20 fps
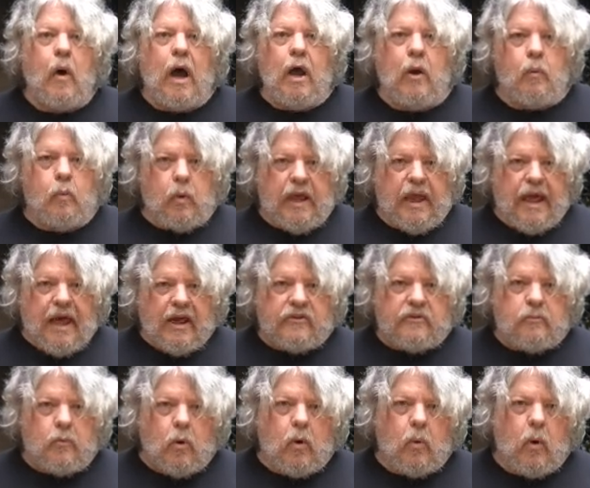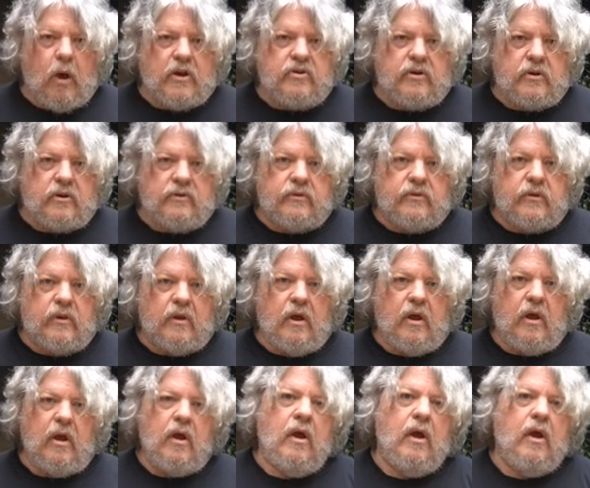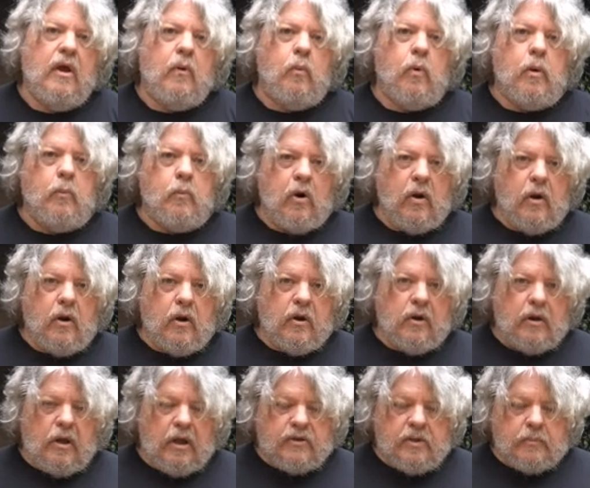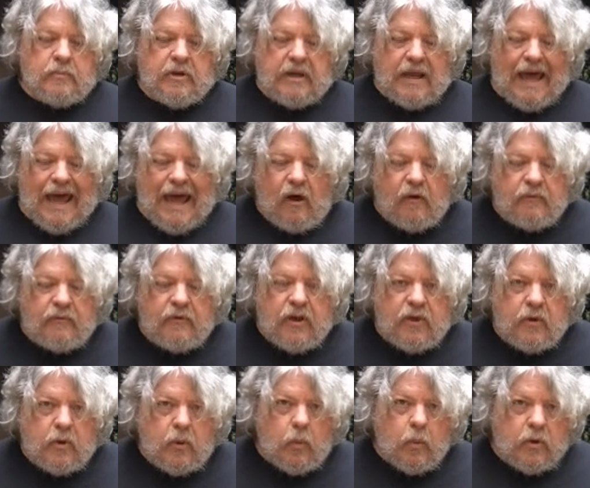we ask more questions when we're attempting to outfit you.